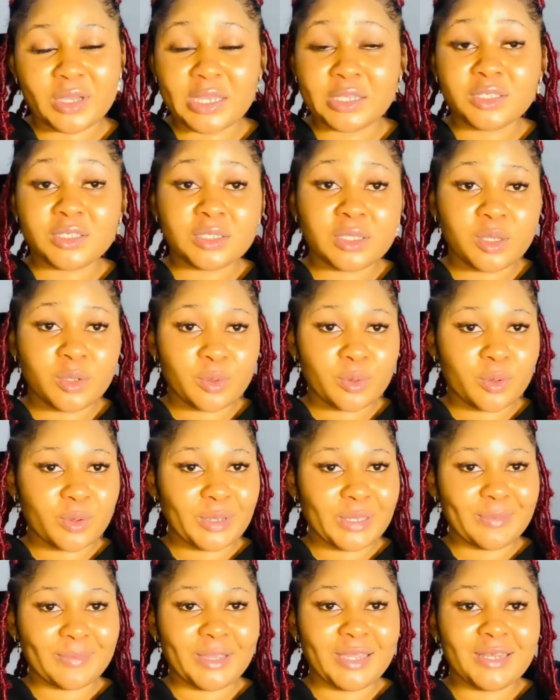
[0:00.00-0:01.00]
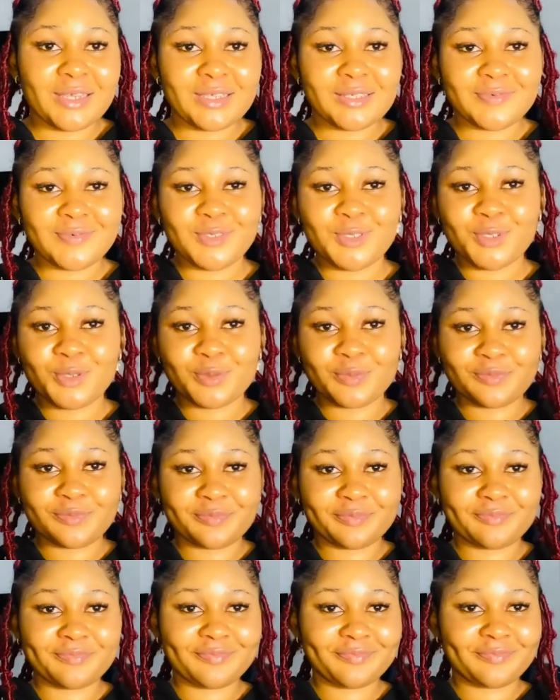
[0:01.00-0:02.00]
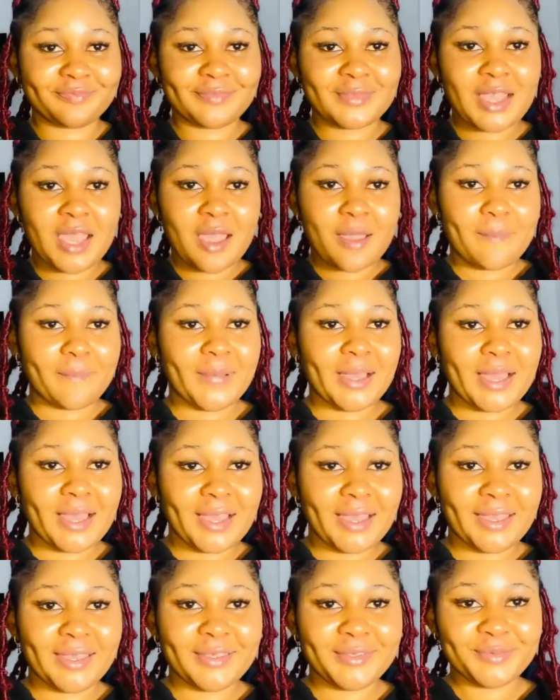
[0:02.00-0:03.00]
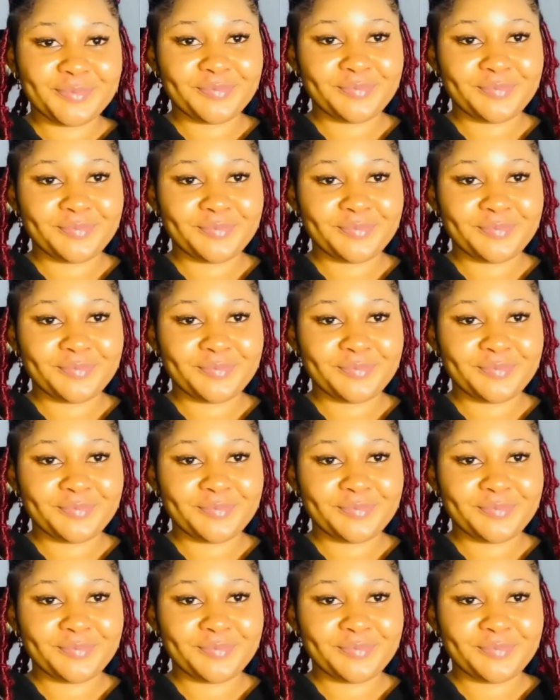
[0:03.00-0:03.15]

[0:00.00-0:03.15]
And see you all in my next video. Bye.